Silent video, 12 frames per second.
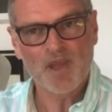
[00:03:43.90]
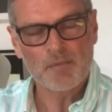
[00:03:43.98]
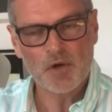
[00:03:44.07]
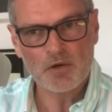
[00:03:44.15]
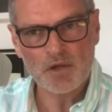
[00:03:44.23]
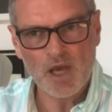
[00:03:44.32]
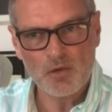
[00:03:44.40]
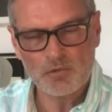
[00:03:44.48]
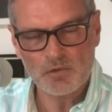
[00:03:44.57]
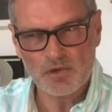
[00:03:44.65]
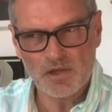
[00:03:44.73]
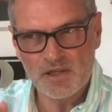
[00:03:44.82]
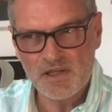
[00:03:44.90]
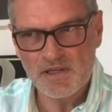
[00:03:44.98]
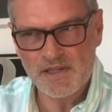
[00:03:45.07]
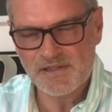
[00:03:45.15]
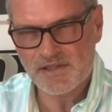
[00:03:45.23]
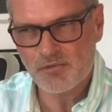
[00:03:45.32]
But you
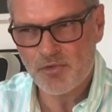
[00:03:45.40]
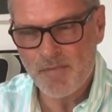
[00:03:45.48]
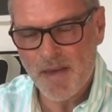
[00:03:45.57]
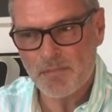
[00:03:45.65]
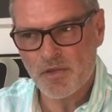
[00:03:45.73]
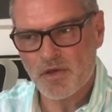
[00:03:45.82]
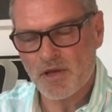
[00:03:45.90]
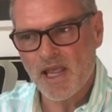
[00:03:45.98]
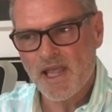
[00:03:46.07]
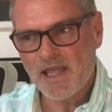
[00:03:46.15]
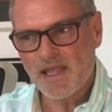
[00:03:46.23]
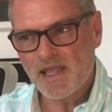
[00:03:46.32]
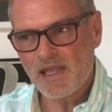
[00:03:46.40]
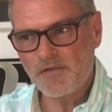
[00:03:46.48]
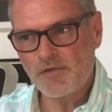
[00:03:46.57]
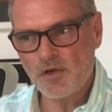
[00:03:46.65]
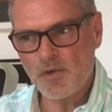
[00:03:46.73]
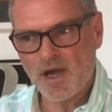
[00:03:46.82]
need to remember that
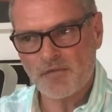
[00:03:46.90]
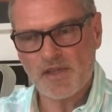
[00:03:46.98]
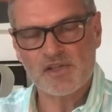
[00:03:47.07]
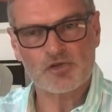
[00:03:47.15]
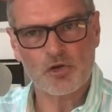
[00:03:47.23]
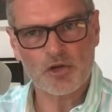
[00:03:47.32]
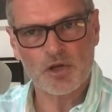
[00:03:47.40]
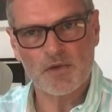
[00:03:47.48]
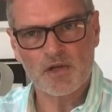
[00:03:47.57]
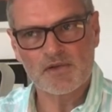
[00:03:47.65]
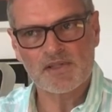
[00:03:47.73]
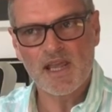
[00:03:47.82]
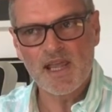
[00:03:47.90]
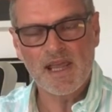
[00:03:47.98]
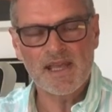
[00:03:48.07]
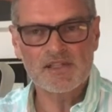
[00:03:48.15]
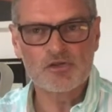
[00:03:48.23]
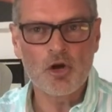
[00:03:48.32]
if you have this document,
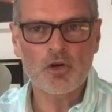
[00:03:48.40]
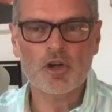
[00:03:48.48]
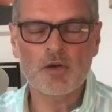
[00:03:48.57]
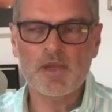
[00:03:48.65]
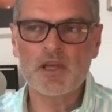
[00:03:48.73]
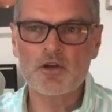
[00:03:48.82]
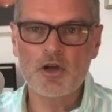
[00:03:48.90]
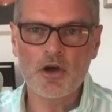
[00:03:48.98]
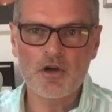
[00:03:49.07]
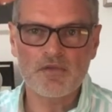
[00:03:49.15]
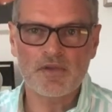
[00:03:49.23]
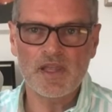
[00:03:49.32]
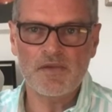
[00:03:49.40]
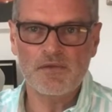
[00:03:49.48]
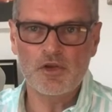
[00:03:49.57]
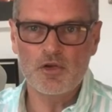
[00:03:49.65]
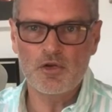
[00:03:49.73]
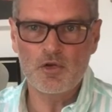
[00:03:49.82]
it's not going to be enough if
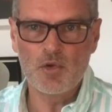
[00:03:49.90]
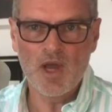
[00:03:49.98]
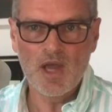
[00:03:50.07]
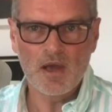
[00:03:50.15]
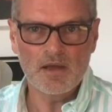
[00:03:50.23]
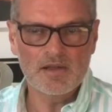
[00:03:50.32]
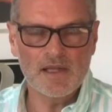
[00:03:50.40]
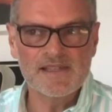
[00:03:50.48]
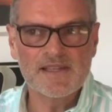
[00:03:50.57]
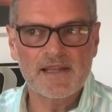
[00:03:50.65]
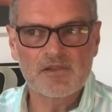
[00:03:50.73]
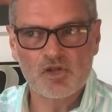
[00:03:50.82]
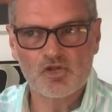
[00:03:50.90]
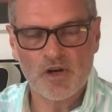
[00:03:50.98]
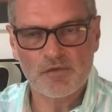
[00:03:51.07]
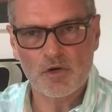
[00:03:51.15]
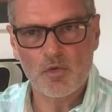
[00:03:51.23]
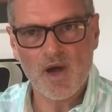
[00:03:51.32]
you intend to
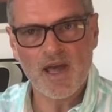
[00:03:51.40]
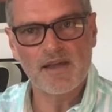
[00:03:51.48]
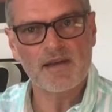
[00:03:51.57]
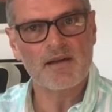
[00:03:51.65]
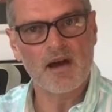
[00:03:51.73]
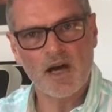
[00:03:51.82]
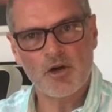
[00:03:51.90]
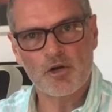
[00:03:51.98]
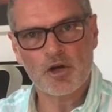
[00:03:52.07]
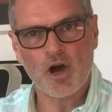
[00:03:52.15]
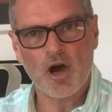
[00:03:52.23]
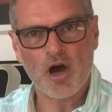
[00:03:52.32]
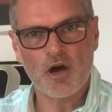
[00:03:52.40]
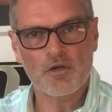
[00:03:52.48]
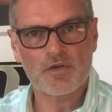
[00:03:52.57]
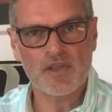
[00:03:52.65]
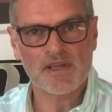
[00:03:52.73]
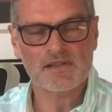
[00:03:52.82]
travel away and hire a car
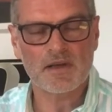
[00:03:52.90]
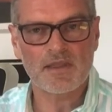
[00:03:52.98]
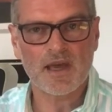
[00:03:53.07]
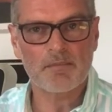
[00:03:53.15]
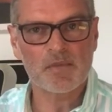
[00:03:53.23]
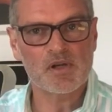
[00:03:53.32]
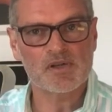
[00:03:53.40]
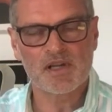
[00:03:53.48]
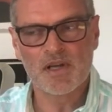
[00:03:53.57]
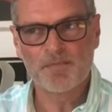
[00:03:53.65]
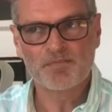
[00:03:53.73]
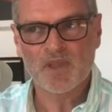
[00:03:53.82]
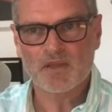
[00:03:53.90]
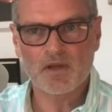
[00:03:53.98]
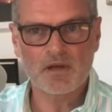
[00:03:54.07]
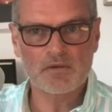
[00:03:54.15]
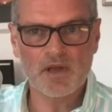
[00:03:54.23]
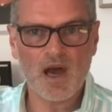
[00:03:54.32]
and things like that, because
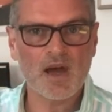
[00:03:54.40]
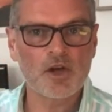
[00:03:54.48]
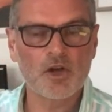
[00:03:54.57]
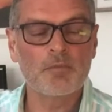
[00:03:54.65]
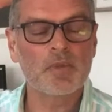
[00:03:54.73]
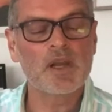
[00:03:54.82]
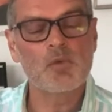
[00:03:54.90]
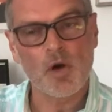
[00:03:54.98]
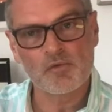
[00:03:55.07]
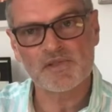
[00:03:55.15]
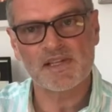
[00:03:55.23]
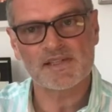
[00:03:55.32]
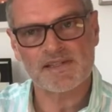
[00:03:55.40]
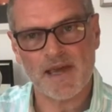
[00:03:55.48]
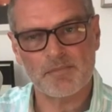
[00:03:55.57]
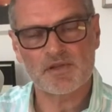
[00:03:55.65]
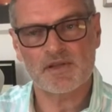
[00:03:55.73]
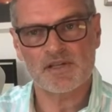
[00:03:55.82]
the hire company won't
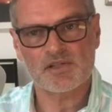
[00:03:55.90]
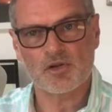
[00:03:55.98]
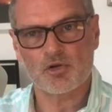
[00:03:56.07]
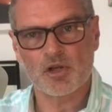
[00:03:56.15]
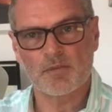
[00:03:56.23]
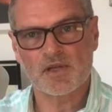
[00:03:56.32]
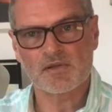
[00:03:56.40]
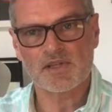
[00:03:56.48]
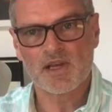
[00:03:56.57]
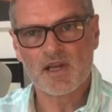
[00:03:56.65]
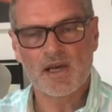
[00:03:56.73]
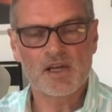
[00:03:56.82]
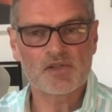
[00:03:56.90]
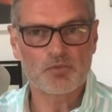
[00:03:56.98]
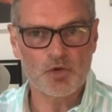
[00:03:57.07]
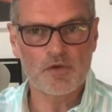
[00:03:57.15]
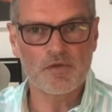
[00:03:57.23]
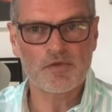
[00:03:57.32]
accept this document as
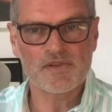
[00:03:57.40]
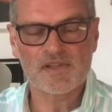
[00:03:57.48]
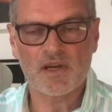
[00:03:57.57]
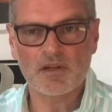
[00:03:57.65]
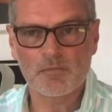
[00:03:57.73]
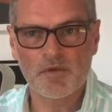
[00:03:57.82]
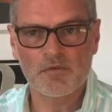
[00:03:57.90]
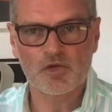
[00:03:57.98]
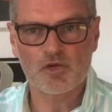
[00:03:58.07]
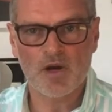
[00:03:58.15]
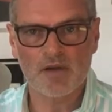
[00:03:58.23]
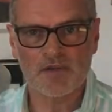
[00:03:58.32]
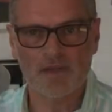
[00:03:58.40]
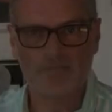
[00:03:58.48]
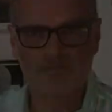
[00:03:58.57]
proof of entitlement for driving.